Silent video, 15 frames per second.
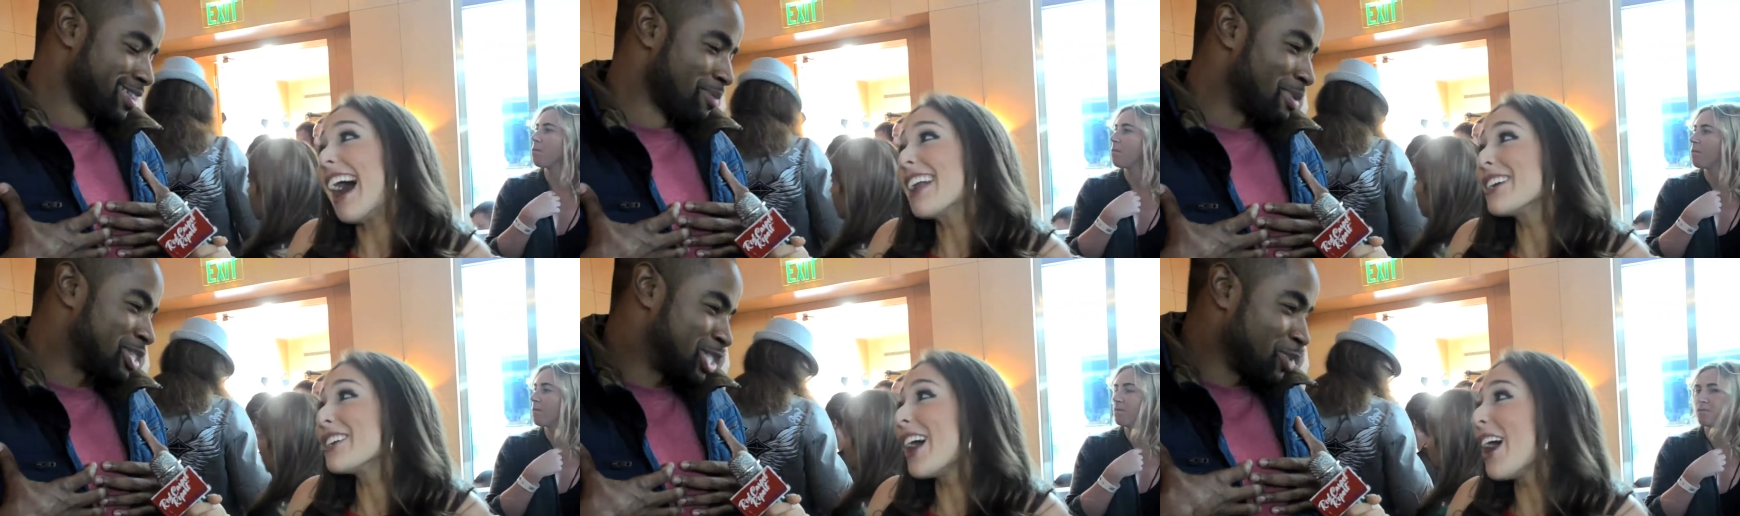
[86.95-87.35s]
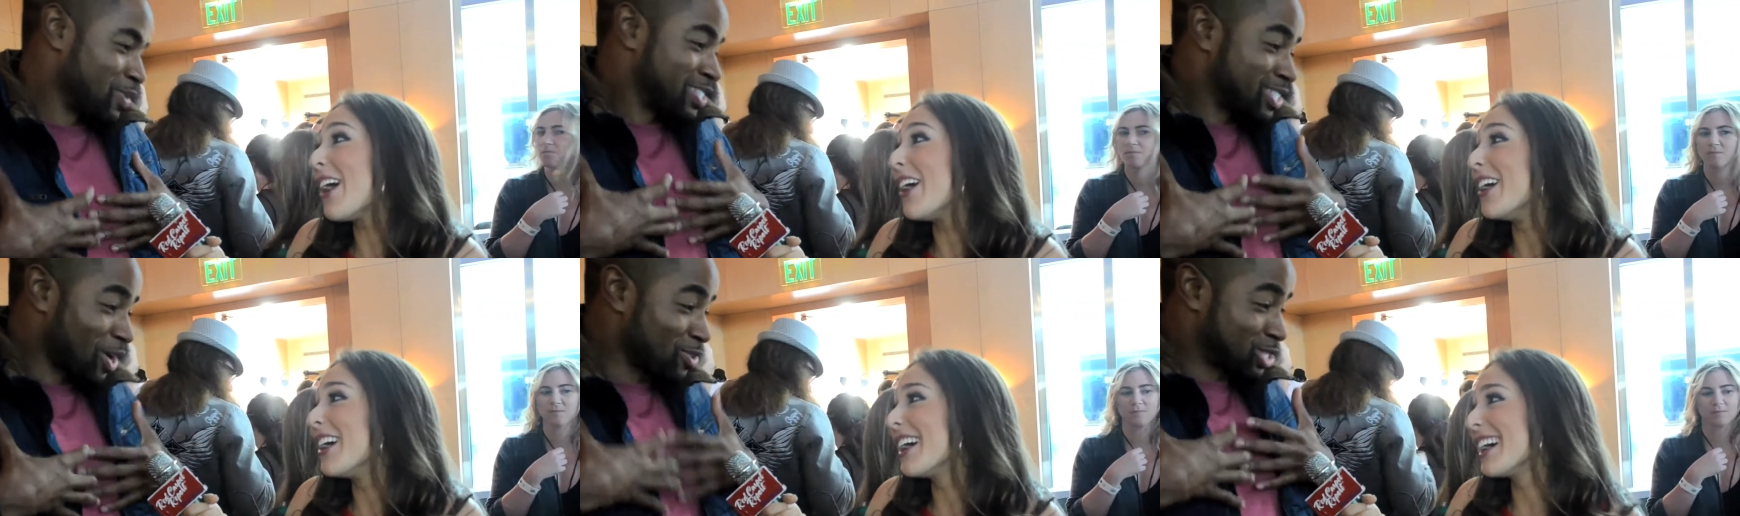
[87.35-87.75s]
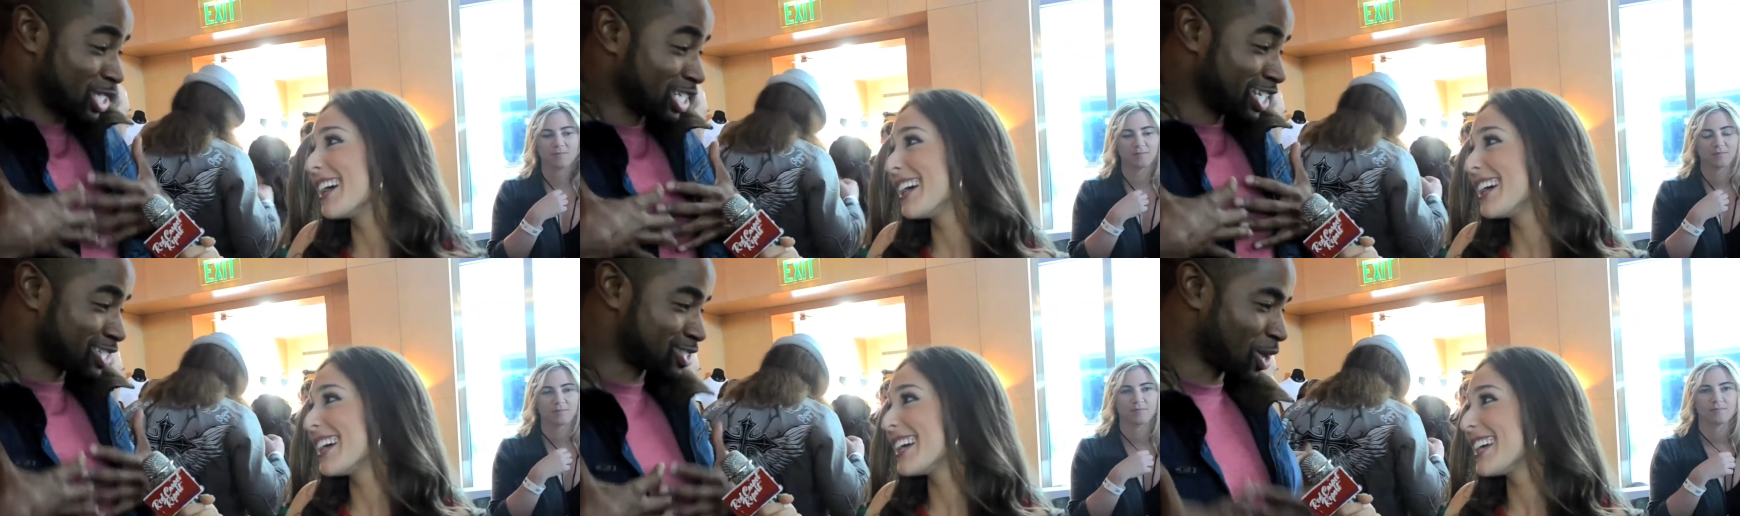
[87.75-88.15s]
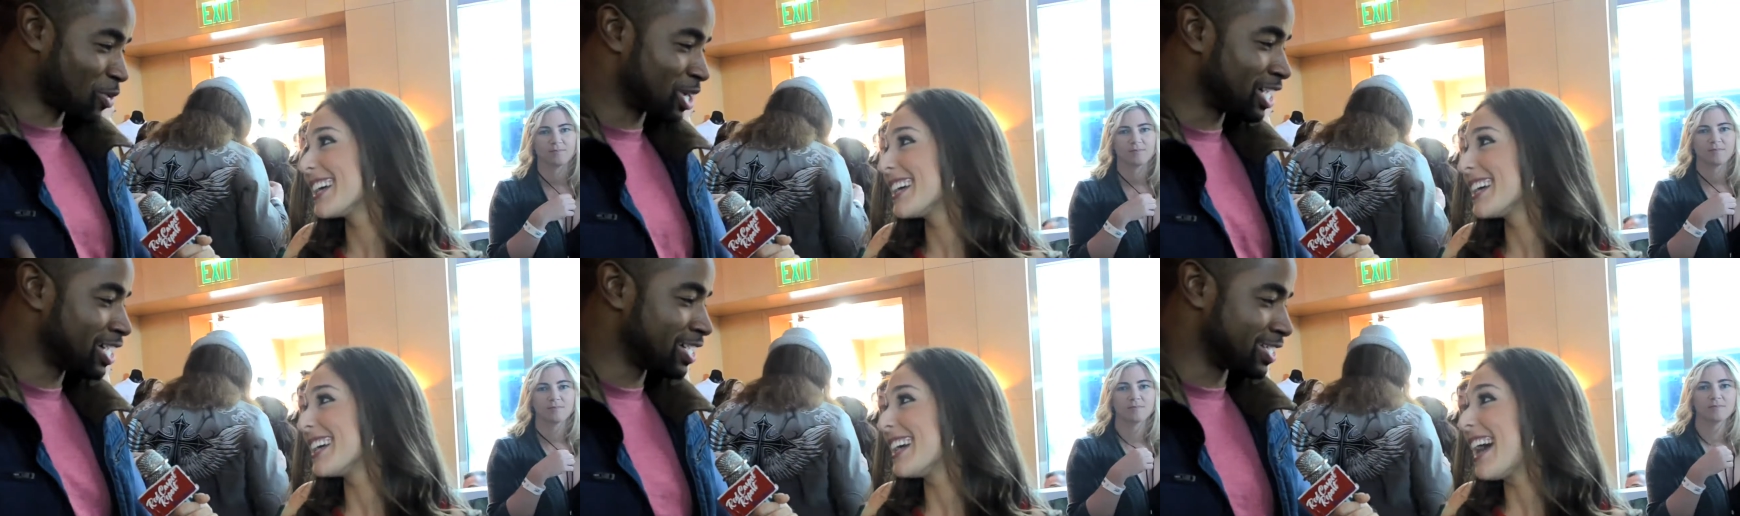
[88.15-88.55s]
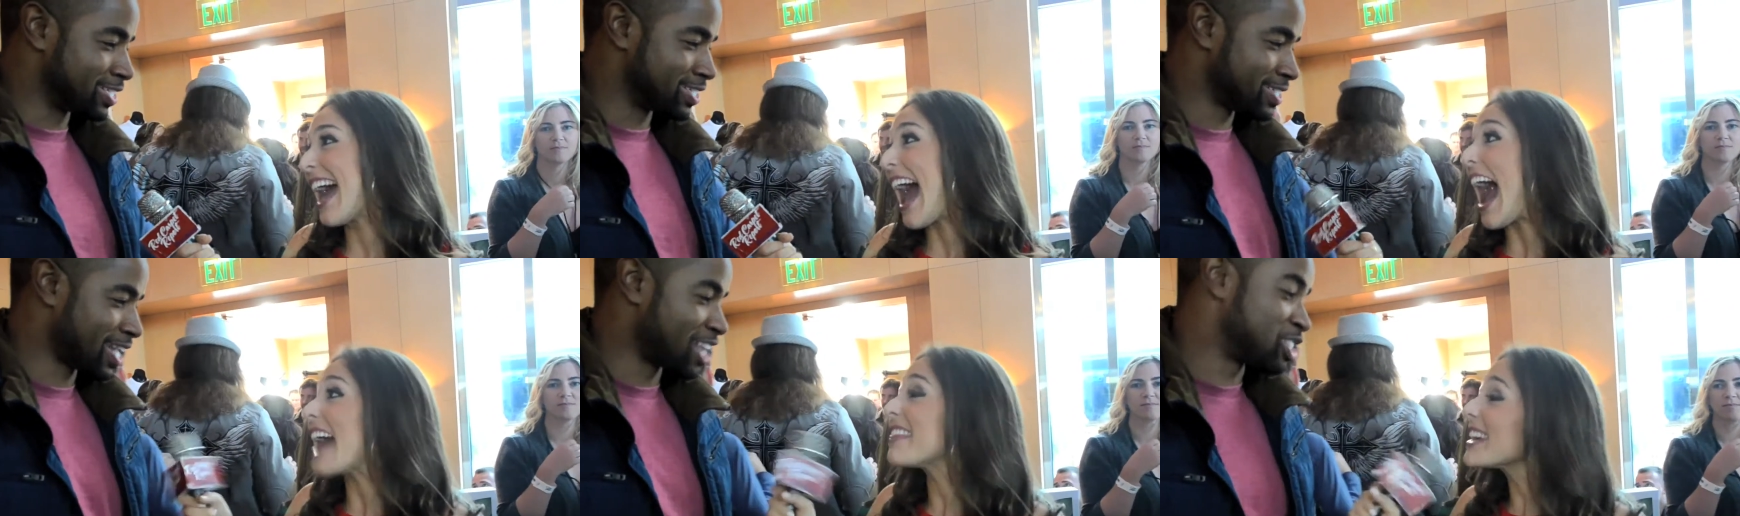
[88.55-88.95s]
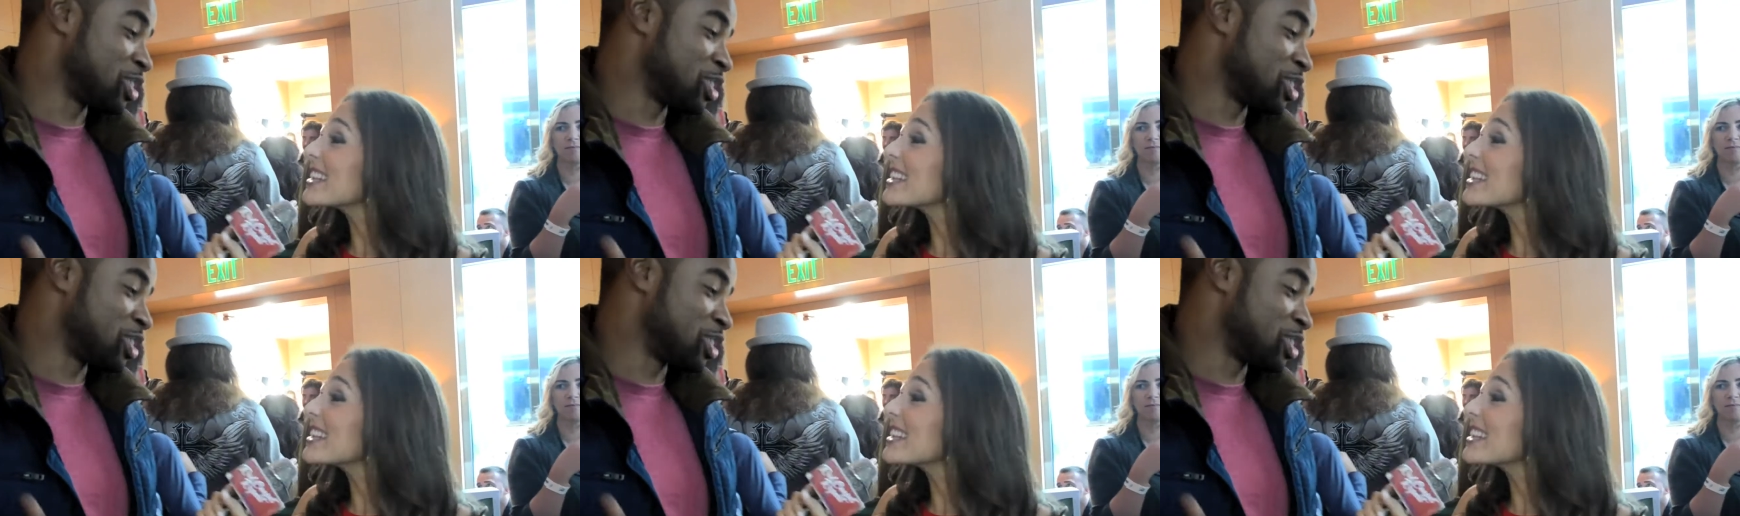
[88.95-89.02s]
Speaker 1: But she was so, she looked so good. I and